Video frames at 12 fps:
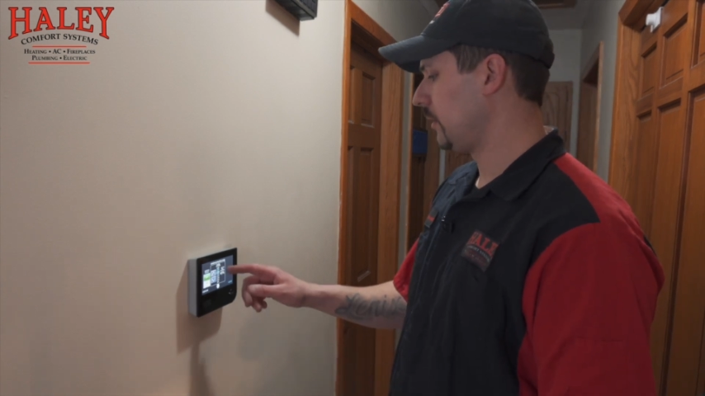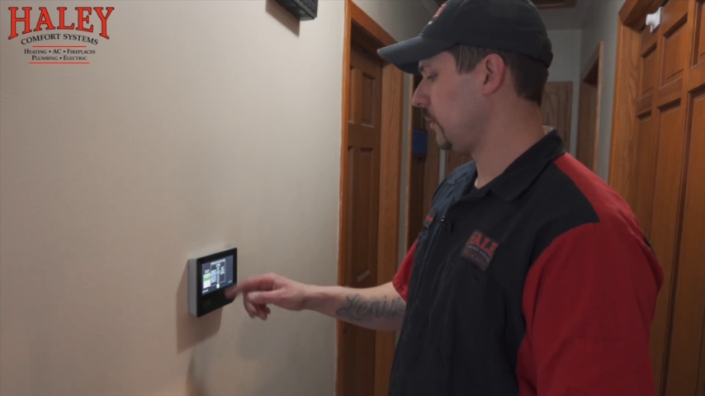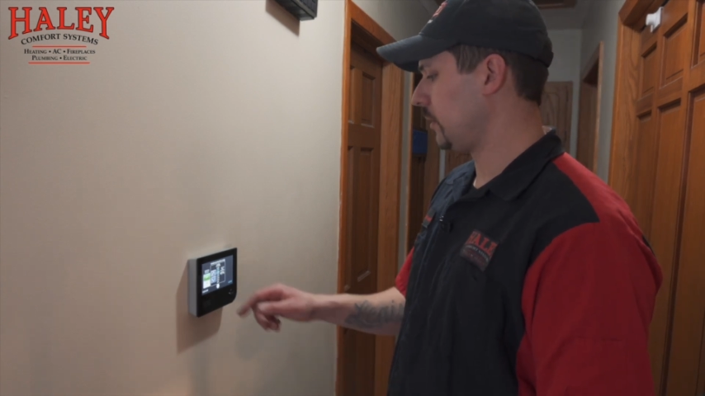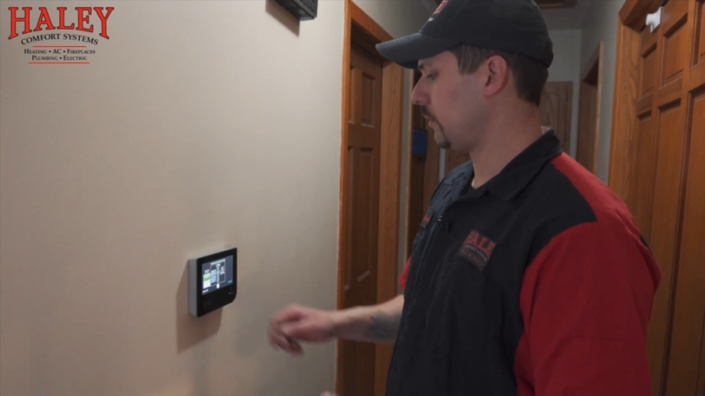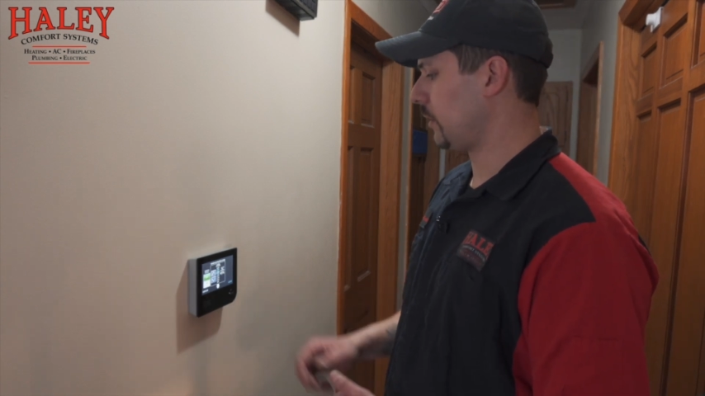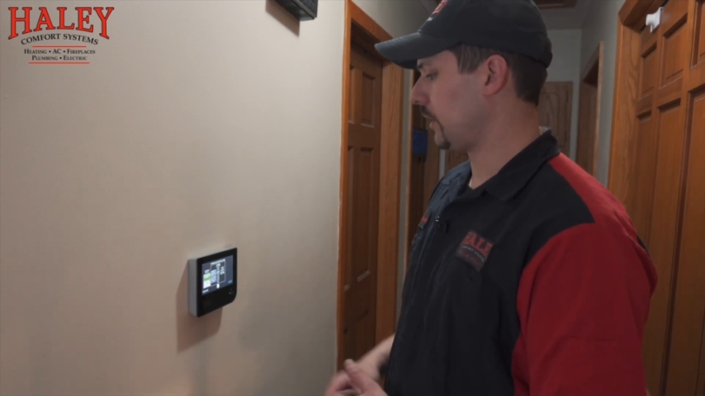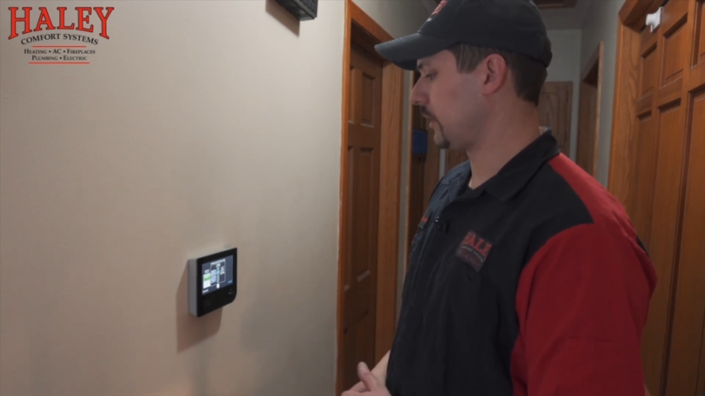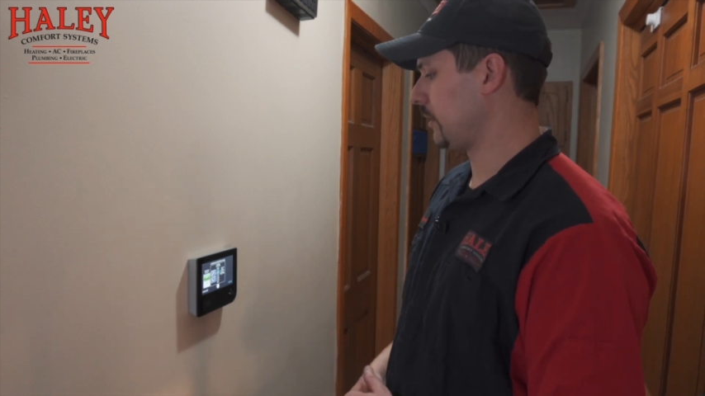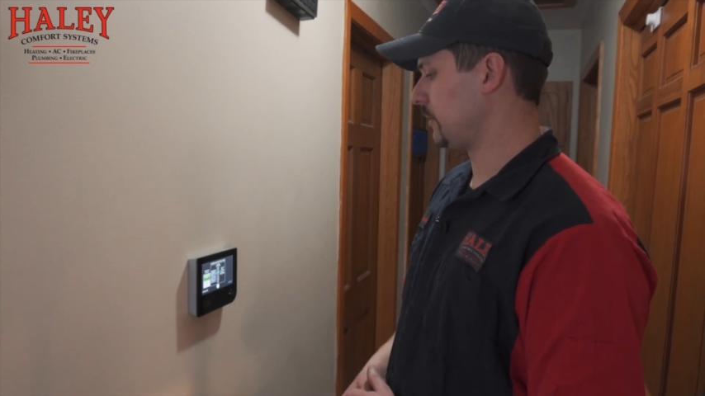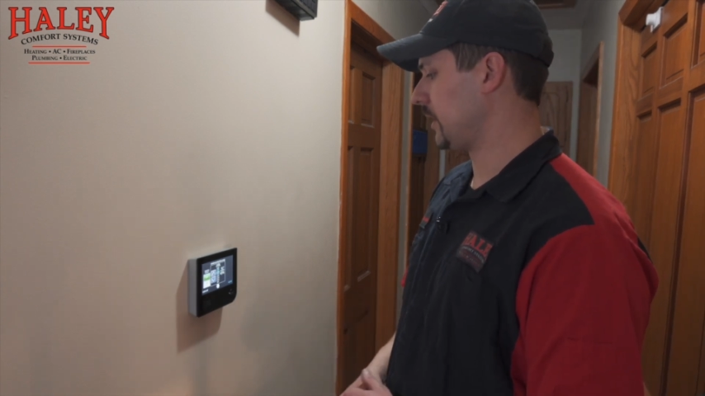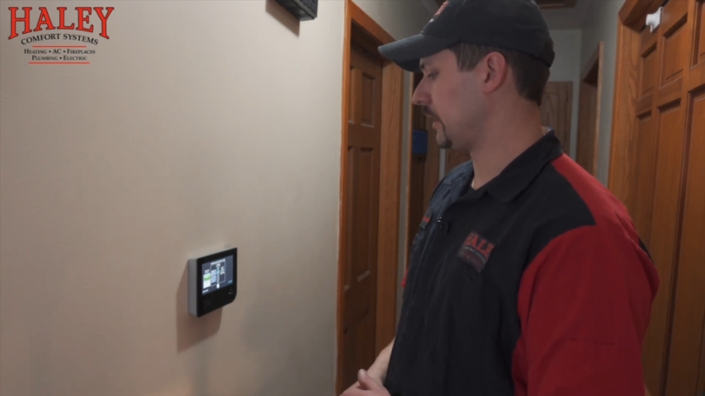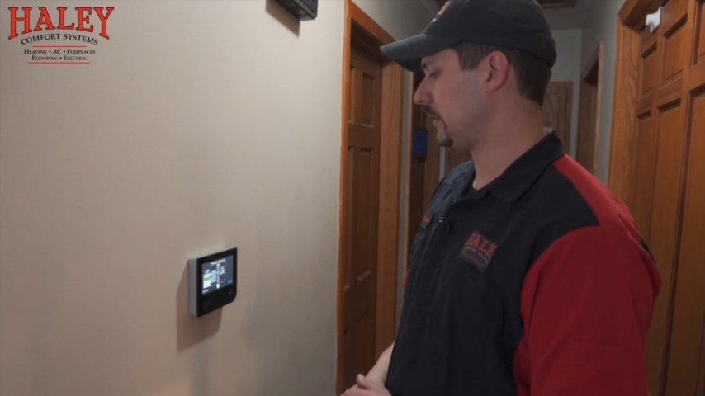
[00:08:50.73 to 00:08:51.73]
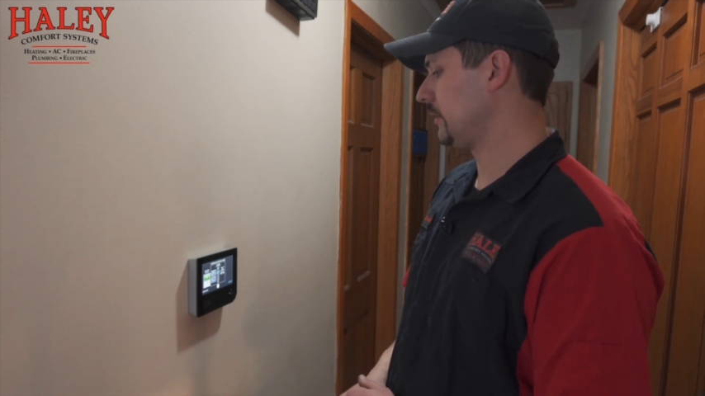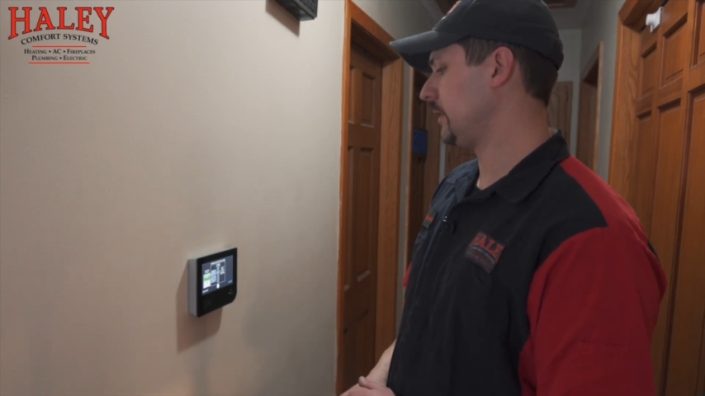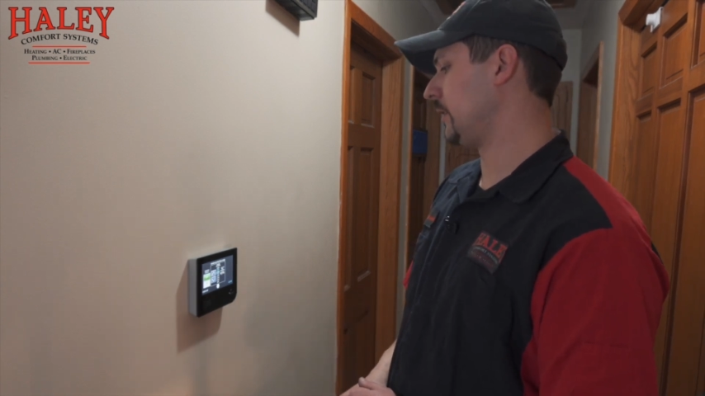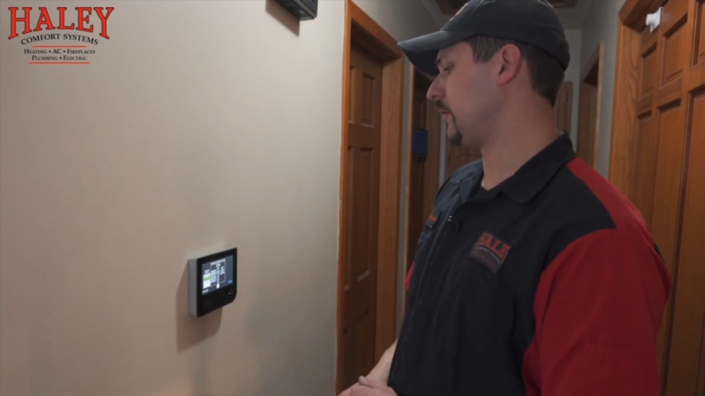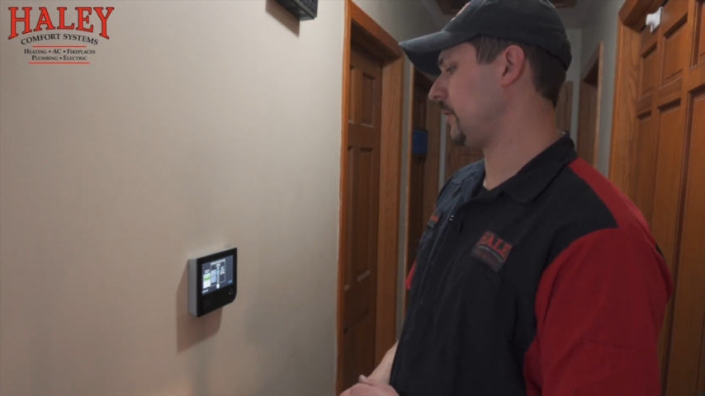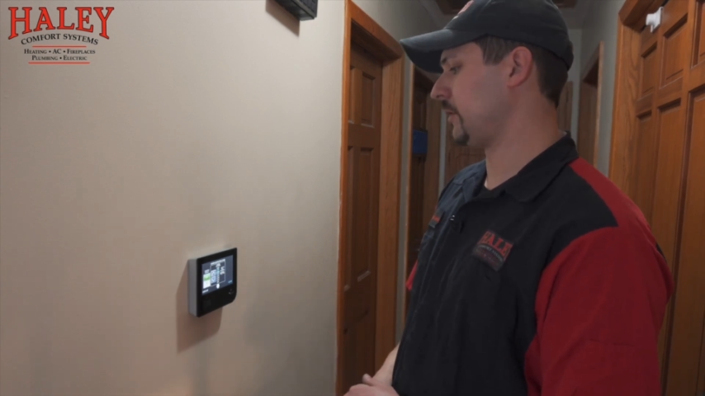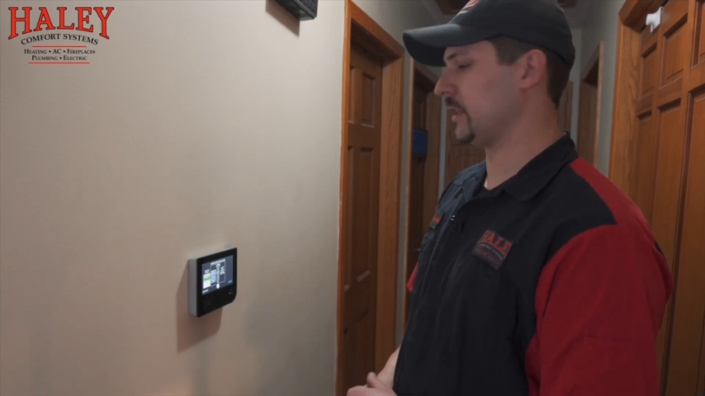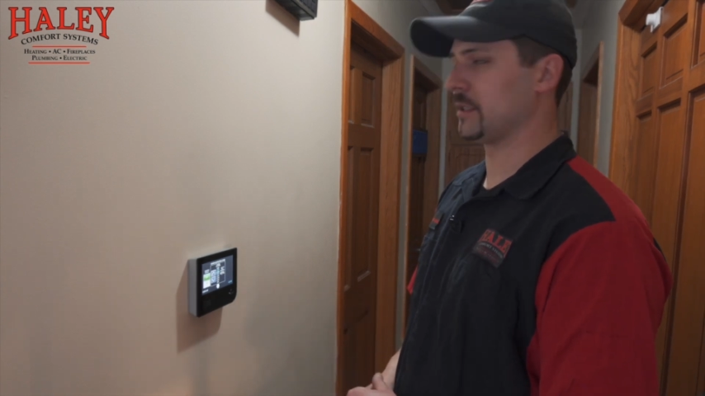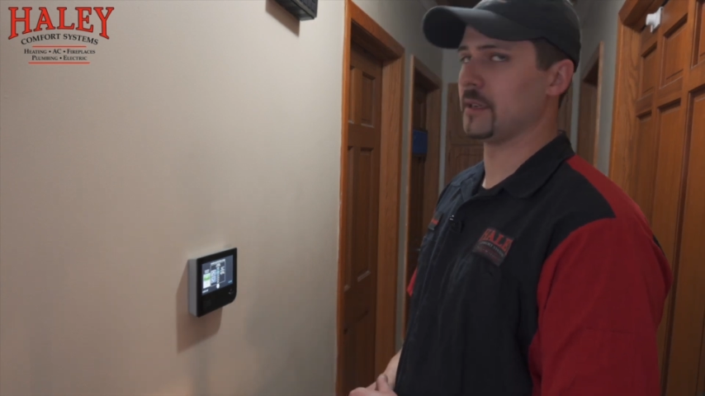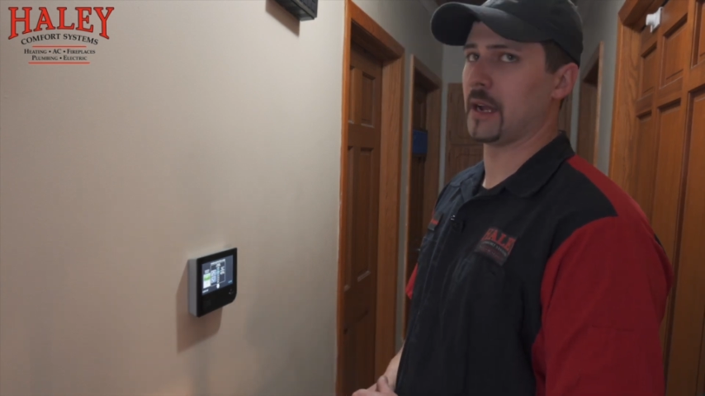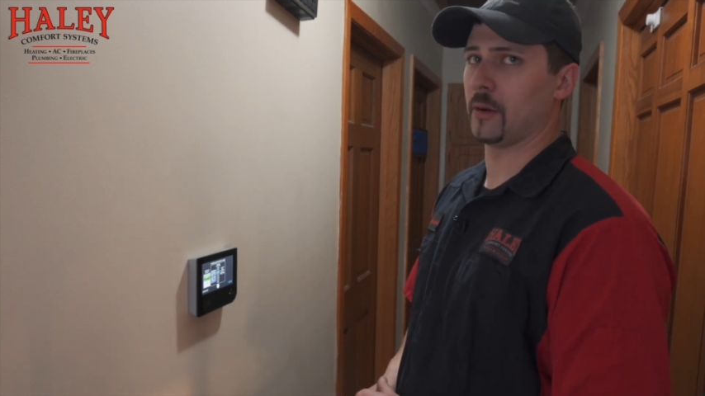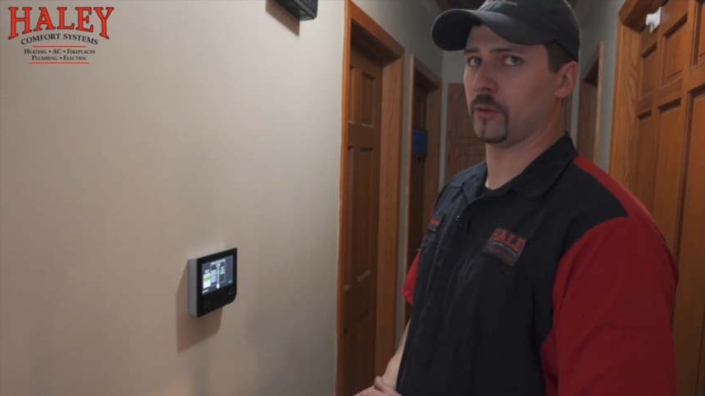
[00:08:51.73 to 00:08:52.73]
we would want to come in and turn
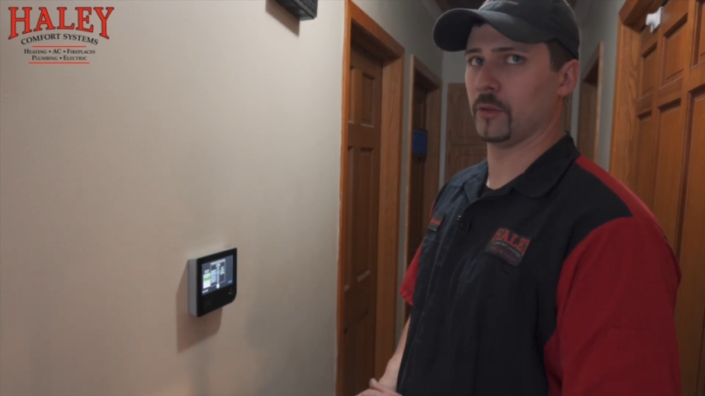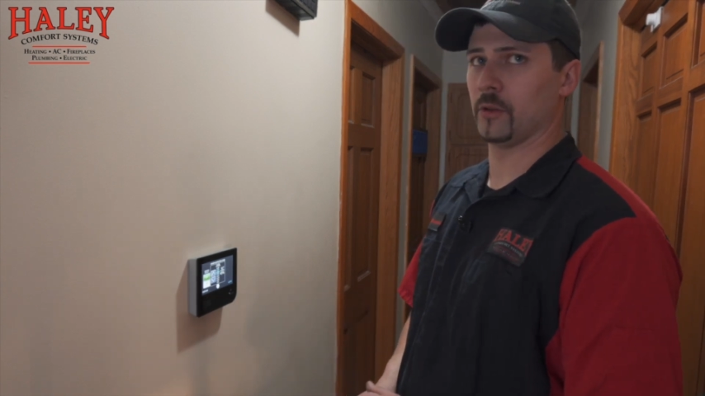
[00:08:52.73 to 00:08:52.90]
this down